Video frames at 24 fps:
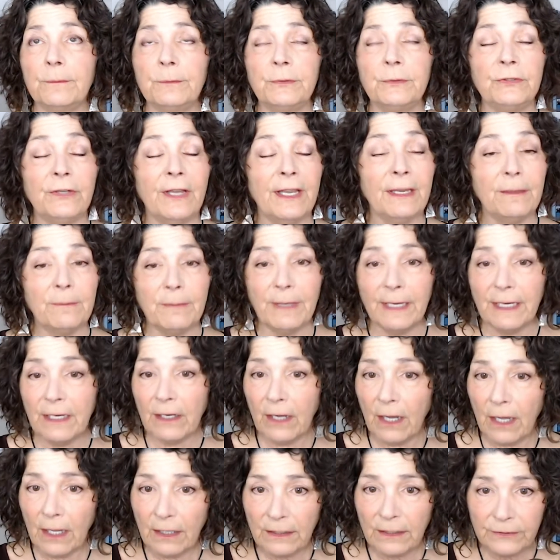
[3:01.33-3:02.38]
shame, it
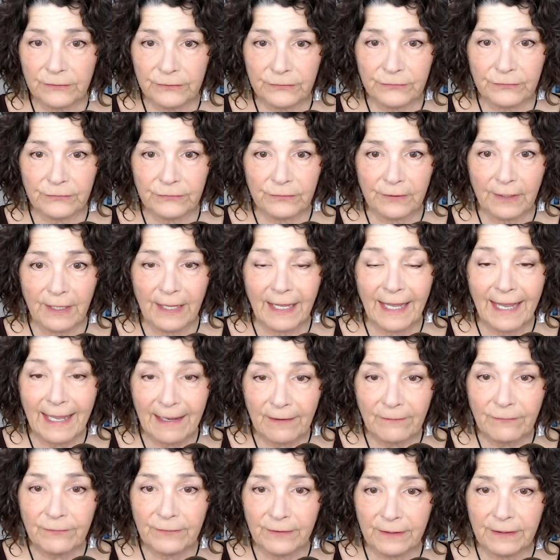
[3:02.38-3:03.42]
colors
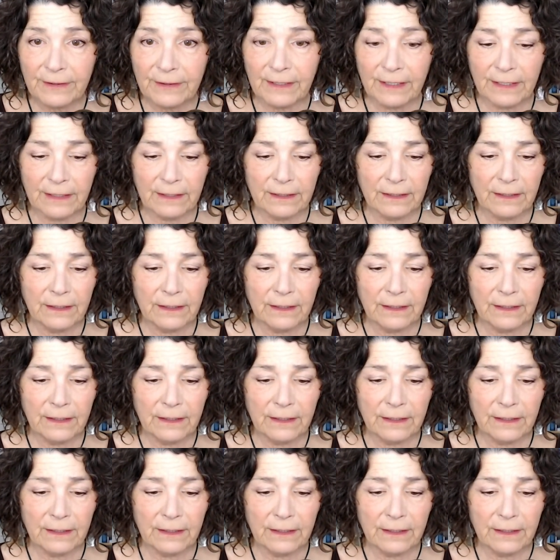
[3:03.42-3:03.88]
everything.